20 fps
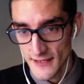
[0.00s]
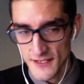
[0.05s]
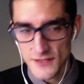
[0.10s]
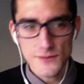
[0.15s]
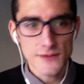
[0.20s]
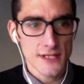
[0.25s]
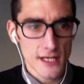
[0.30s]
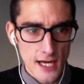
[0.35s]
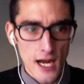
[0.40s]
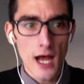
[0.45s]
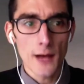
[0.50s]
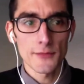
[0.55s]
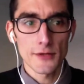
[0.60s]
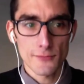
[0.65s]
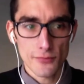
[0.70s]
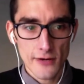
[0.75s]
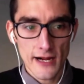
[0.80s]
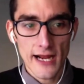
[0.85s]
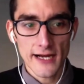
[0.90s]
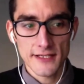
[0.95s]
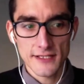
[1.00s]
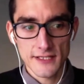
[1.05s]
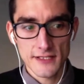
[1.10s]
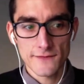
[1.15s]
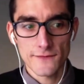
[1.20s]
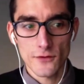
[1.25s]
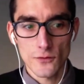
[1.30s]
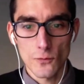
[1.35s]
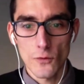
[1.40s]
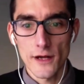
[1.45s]
This was a common
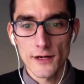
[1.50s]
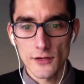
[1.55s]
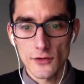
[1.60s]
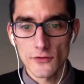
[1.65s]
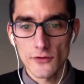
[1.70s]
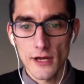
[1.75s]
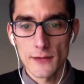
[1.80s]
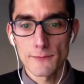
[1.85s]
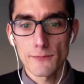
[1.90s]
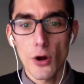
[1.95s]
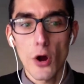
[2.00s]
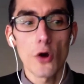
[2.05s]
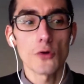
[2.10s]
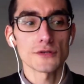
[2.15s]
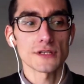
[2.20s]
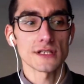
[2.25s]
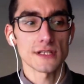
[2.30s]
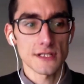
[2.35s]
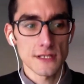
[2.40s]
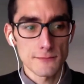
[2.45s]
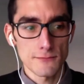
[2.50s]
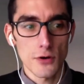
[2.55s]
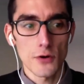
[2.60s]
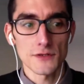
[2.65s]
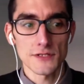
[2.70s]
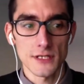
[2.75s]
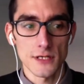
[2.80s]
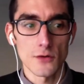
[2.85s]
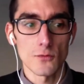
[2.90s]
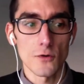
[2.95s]
practice for Wenner-Gren
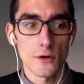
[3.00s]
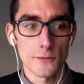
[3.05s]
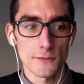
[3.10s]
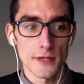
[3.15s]
post-symposia,